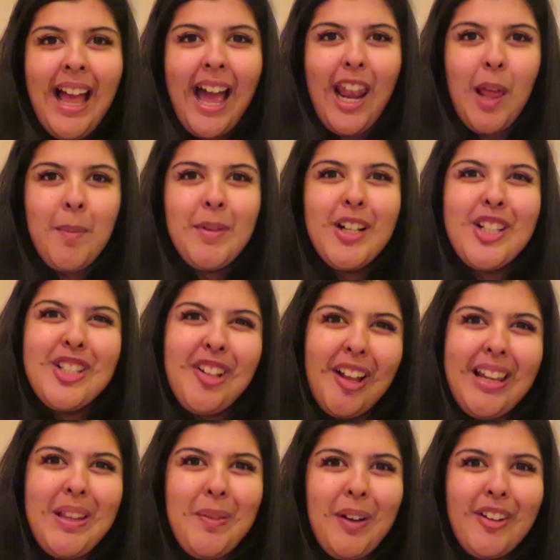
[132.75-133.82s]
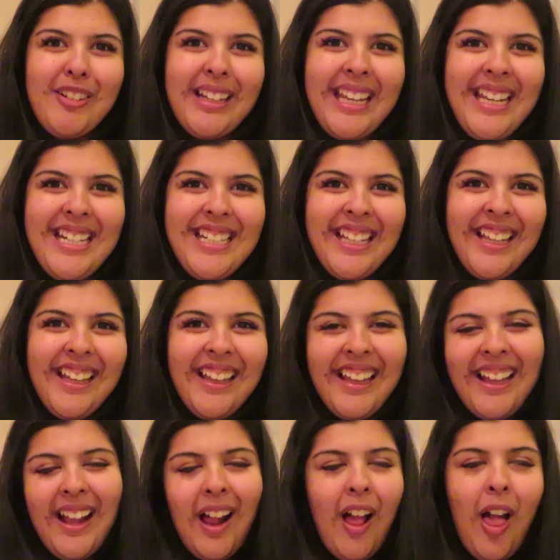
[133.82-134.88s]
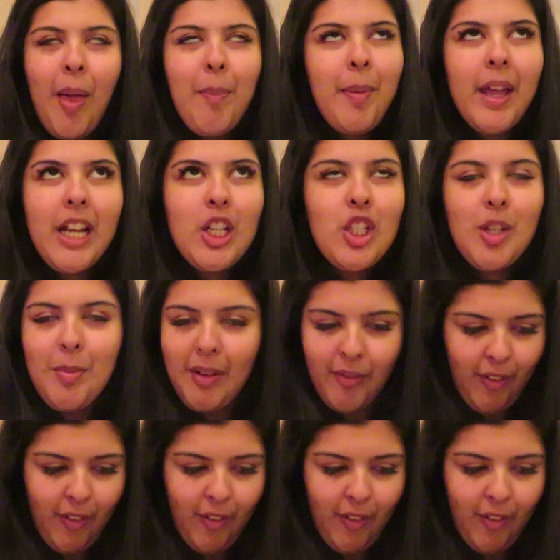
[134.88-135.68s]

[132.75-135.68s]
and I'm slightly worried. But it should be